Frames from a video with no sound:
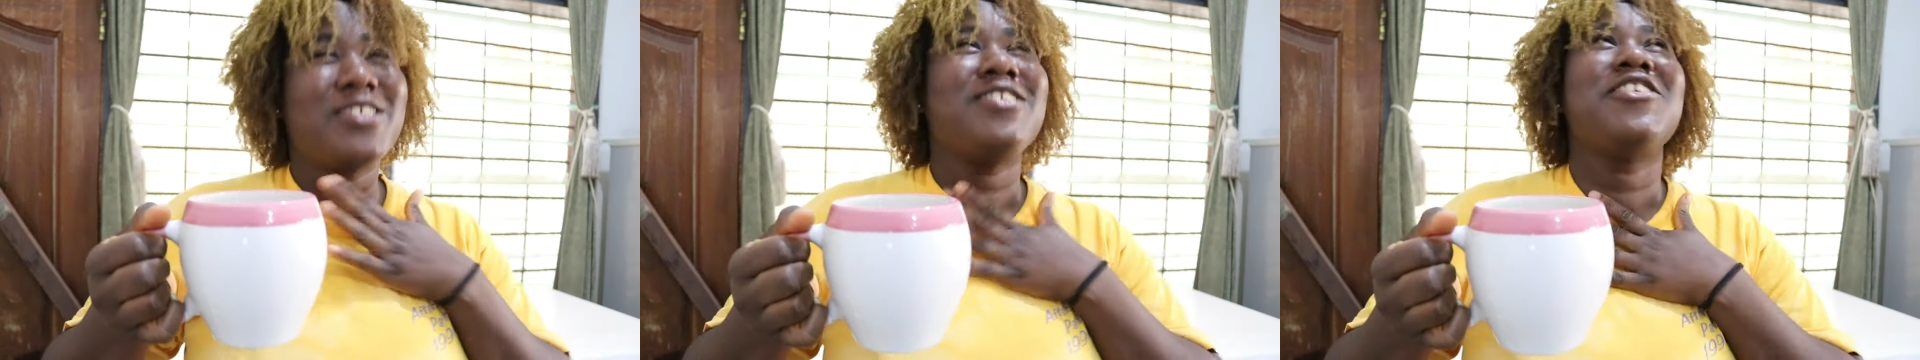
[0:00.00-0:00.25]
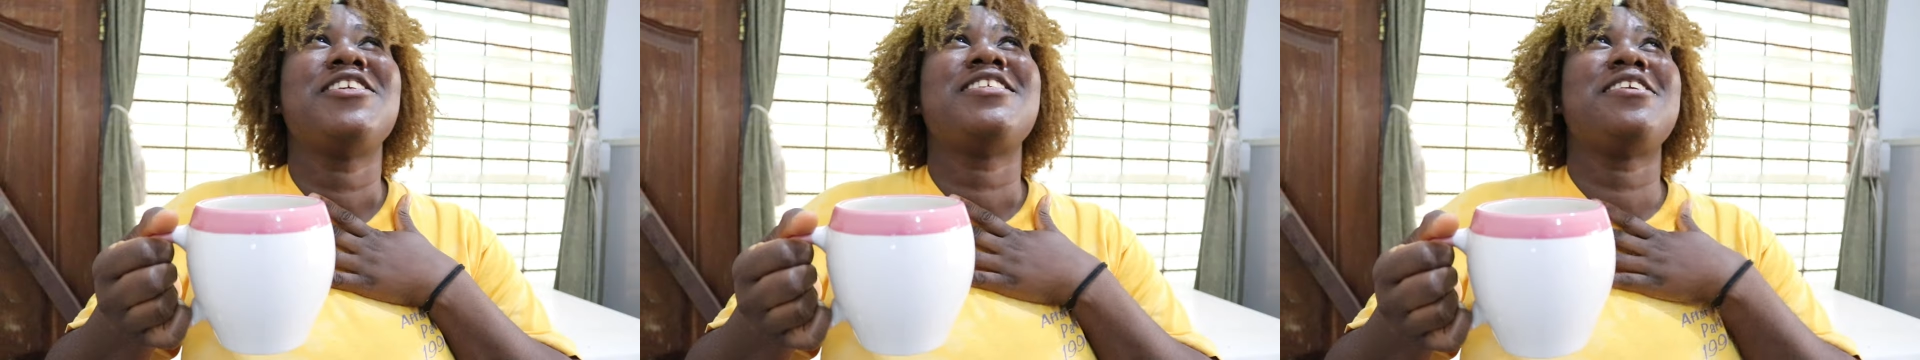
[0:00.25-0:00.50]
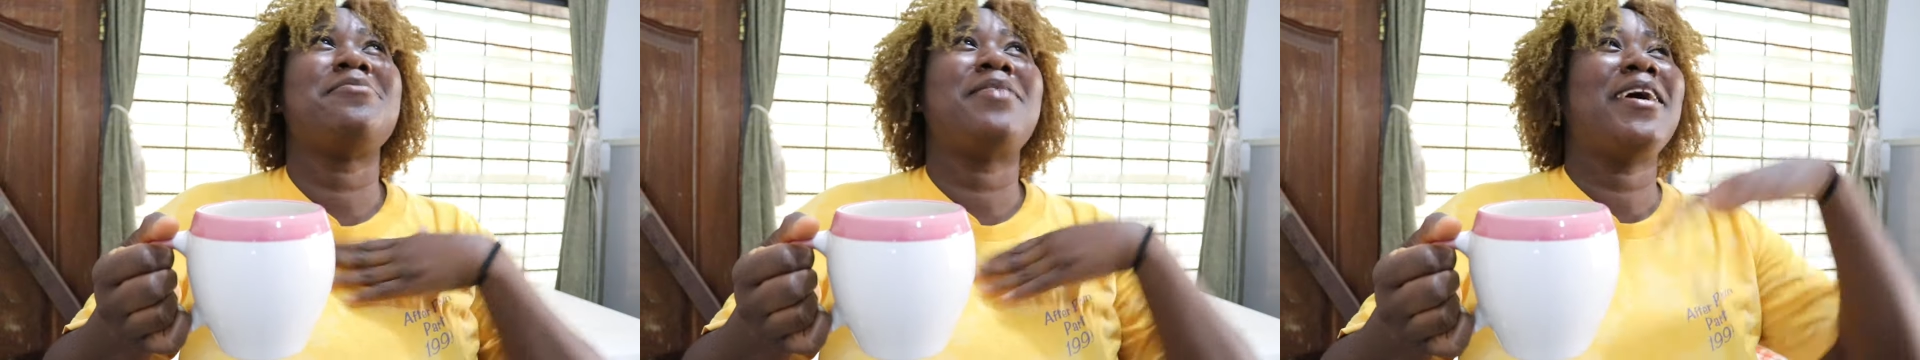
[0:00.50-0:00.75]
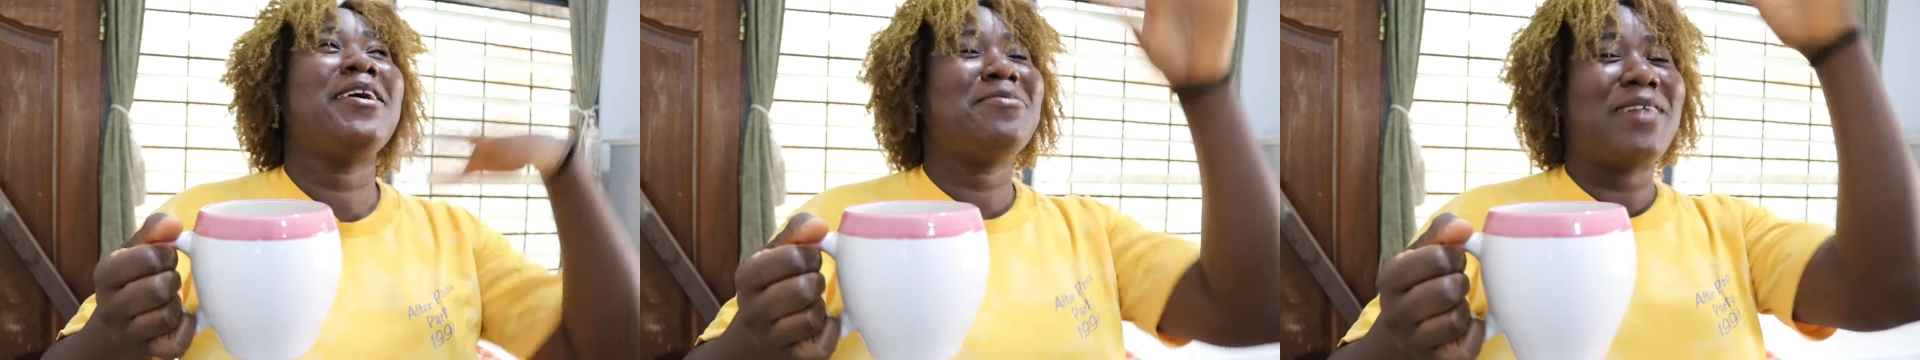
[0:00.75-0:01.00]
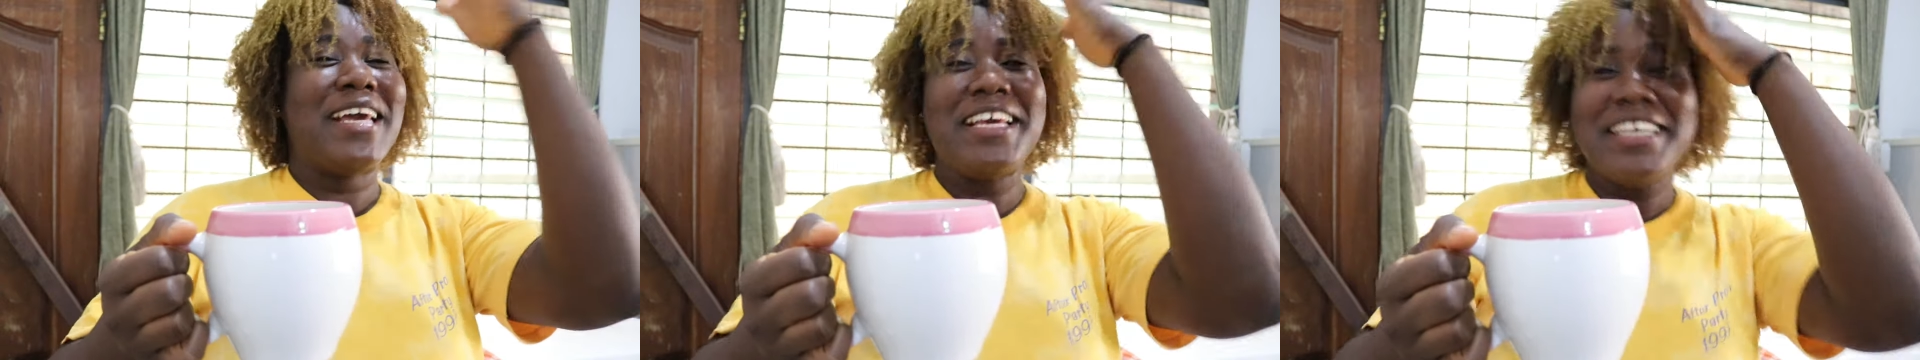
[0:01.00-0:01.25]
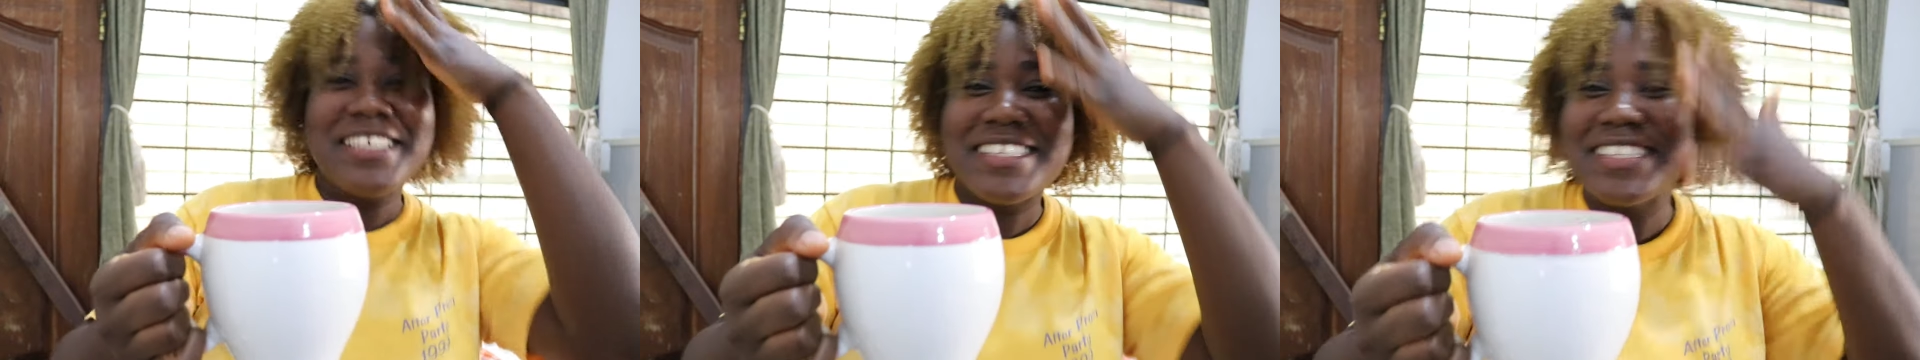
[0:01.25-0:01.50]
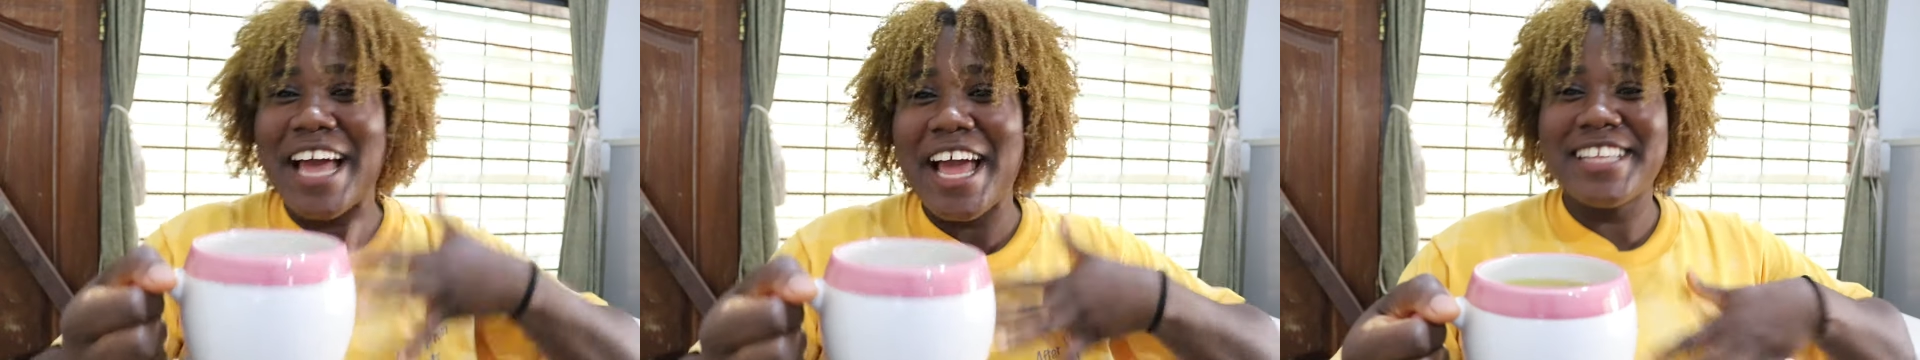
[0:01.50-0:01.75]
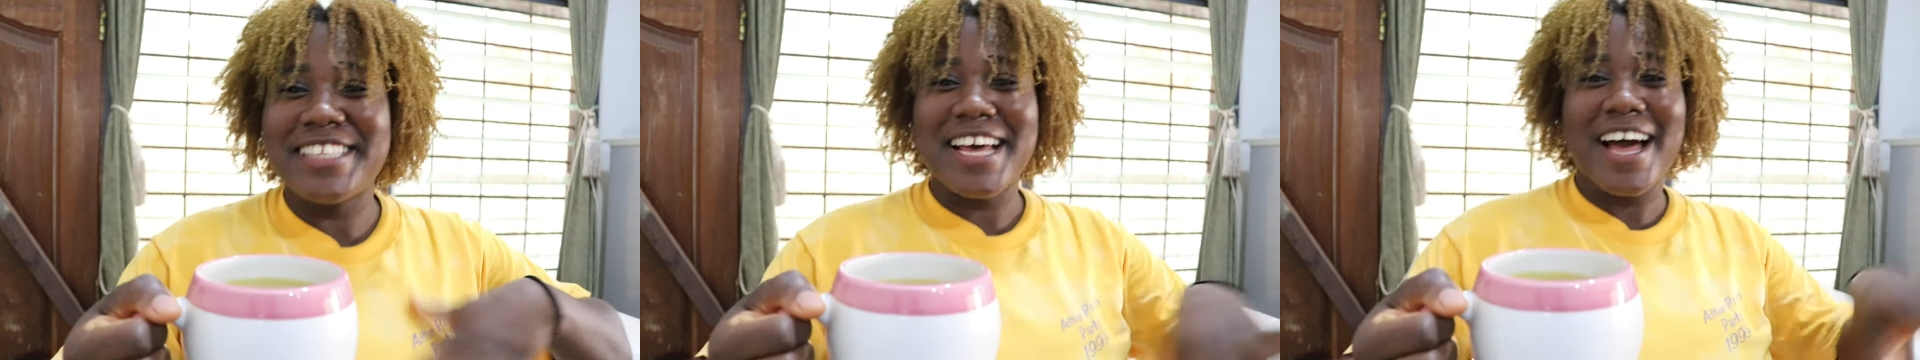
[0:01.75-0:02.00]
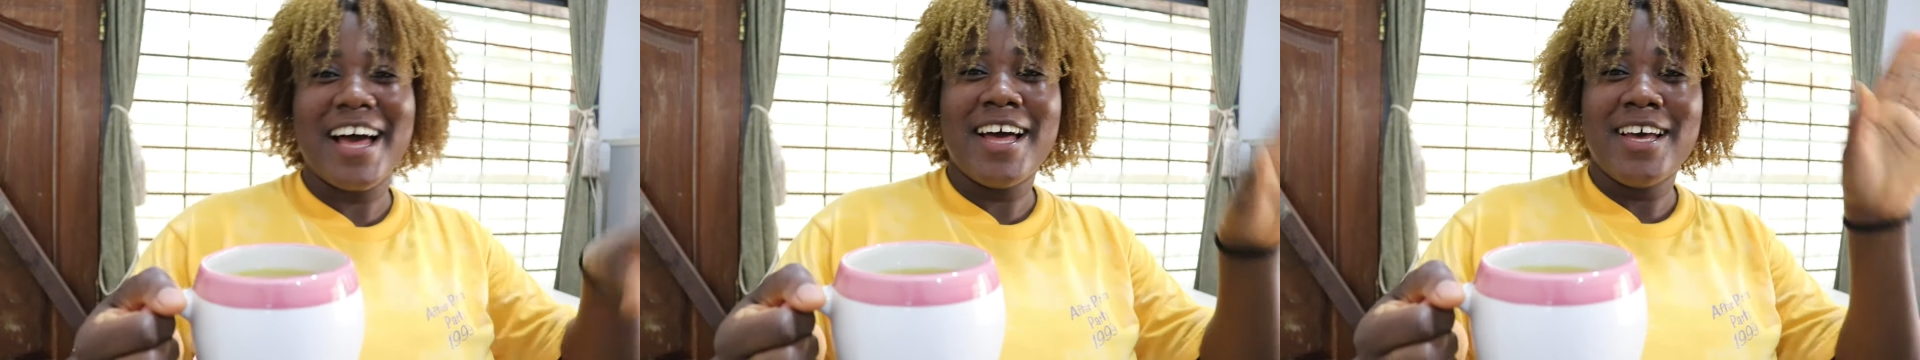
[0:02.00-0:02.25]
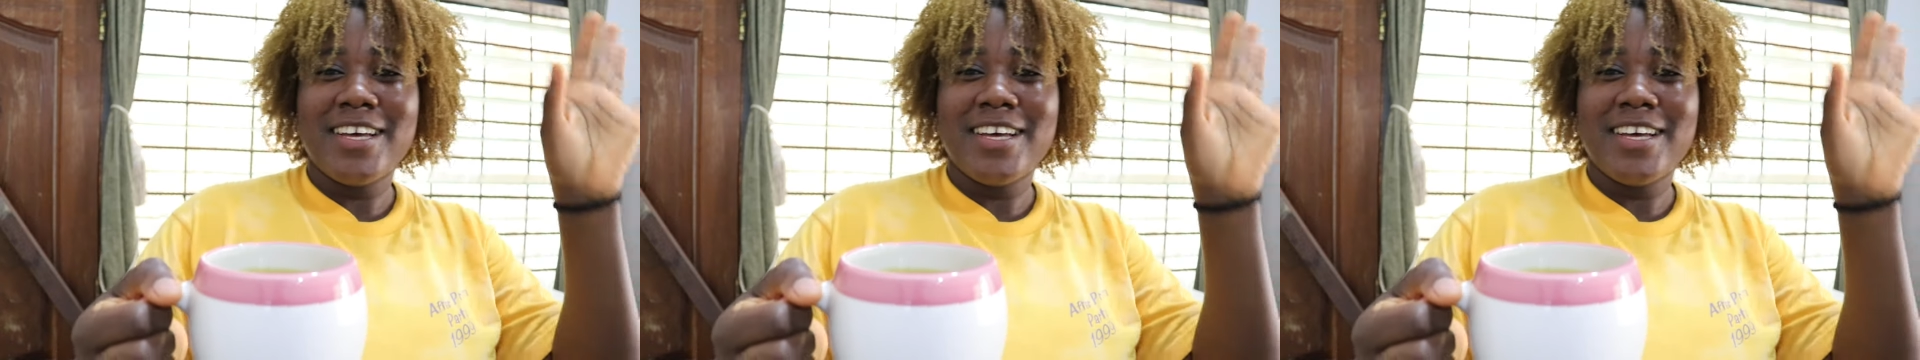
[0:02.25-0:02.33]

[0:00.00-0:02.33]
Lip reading: Seriously, my insides are